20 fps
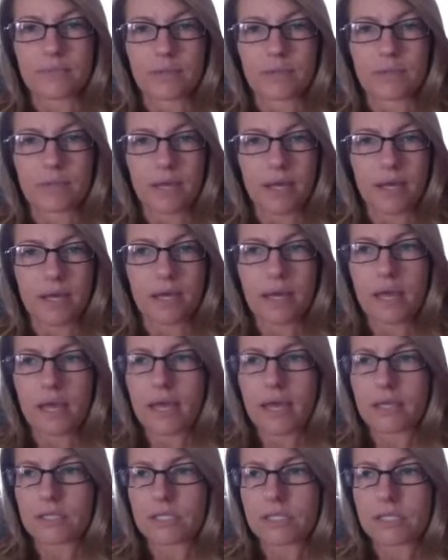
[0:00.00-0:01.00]
Okay,
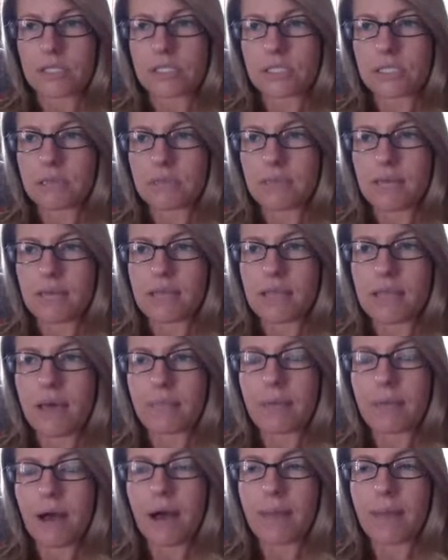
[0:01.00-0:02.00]
and just to make
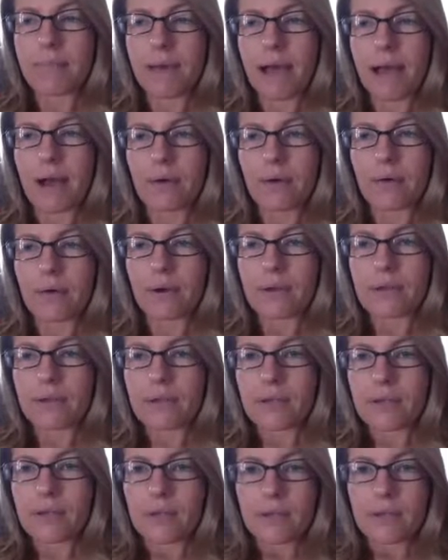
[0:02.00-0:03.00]
that pop out,
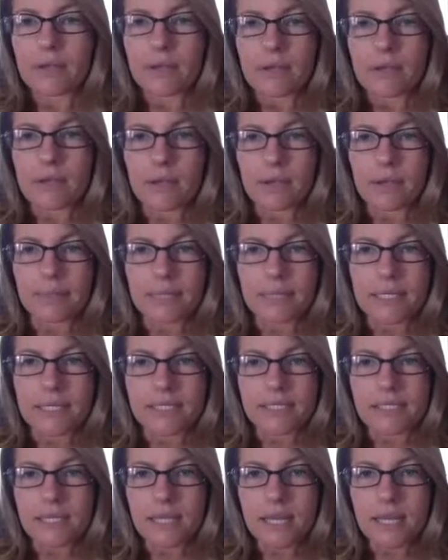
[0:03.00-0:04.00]
I'm going to
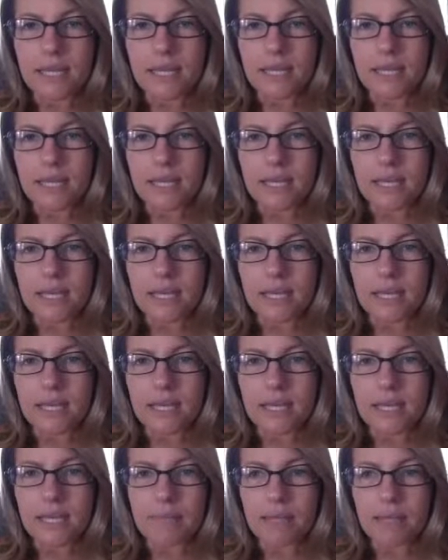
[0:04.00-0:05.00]
see if it will
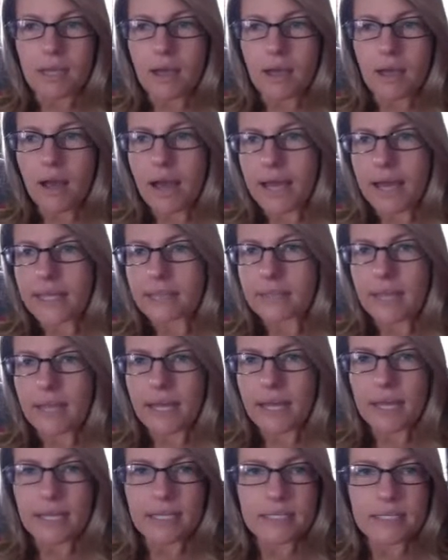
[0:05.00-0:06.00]
let me
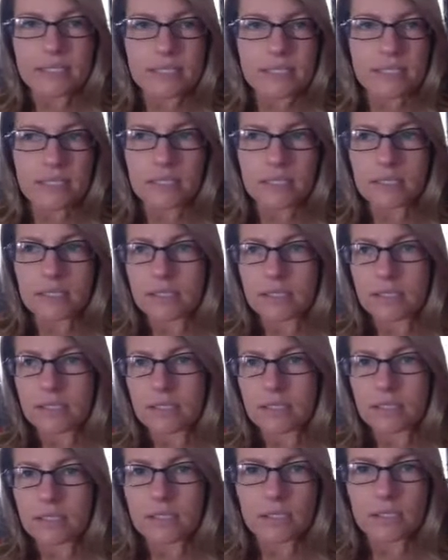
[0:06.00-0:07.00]
highlight.
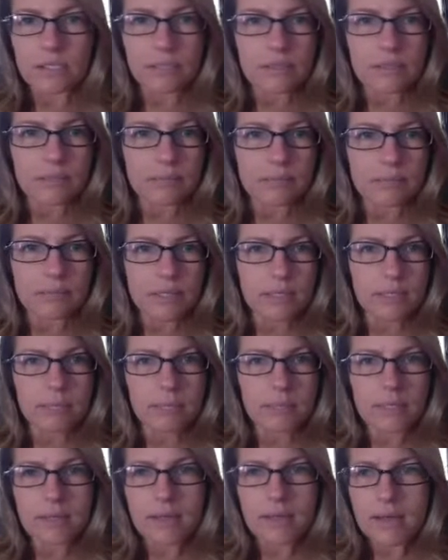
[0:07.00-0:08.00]

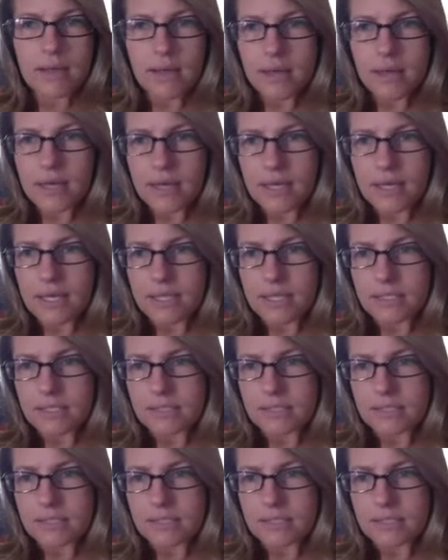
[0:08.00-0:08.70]
Maybe not.